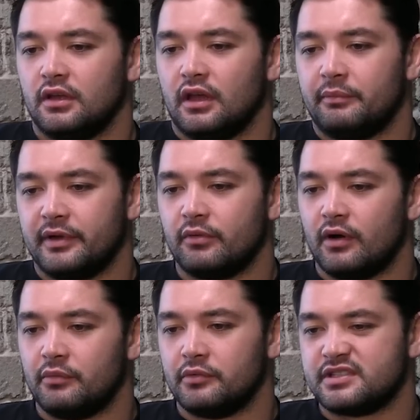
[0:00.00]
A big
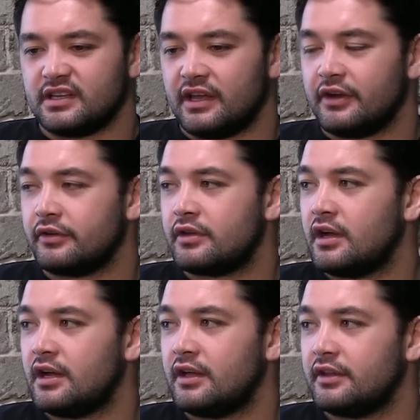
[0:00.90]
one was Addo Carr.